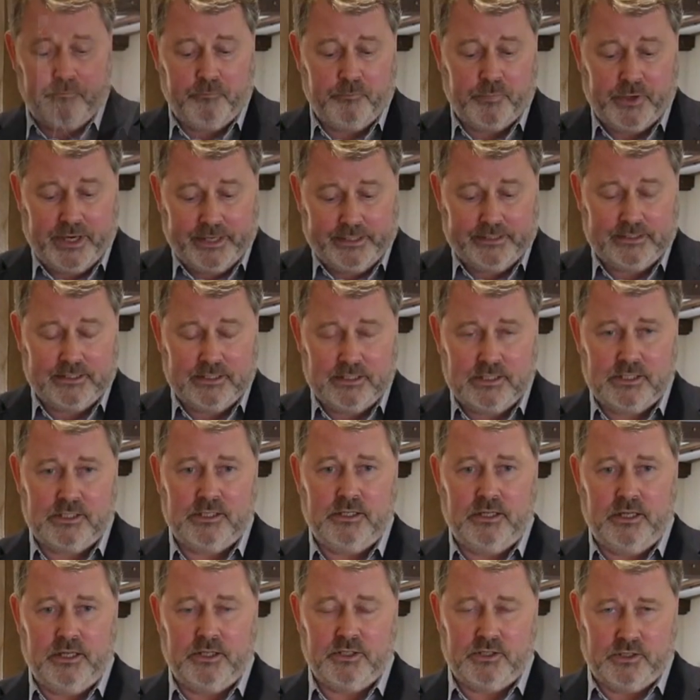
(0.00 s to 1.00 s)
Practice
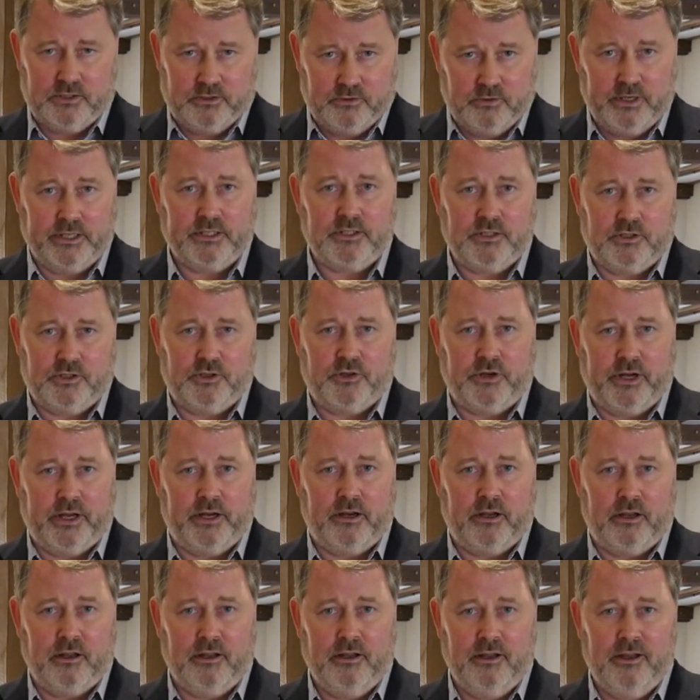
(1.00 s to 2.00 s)
is the greatest
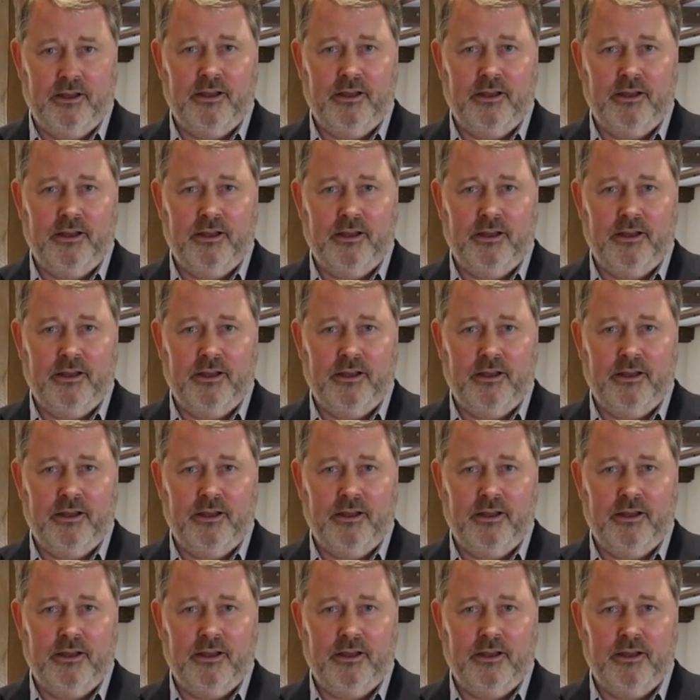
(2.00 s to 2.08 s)
trainer.